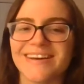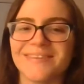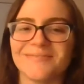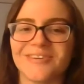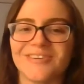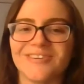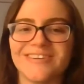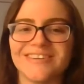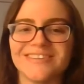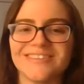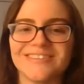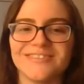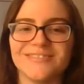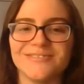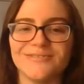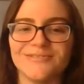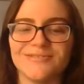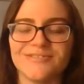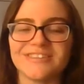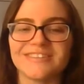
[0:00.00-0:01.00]
I'm going
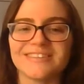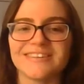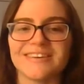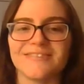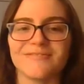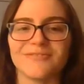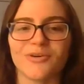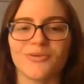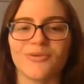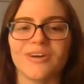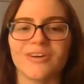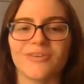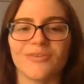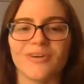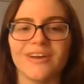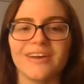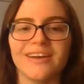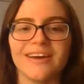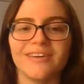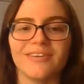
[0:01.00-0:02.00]
to just give a quick
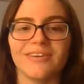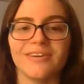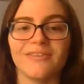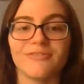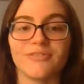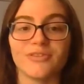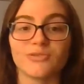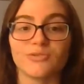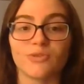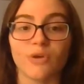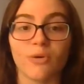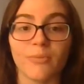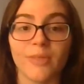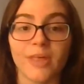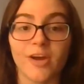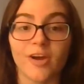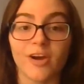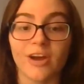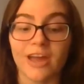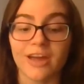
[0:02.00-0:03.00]
rundown of the
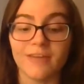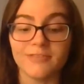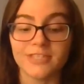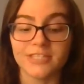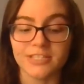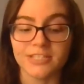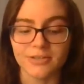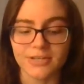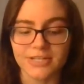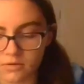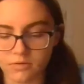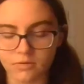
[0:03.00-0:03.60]
Stormlight Archive series.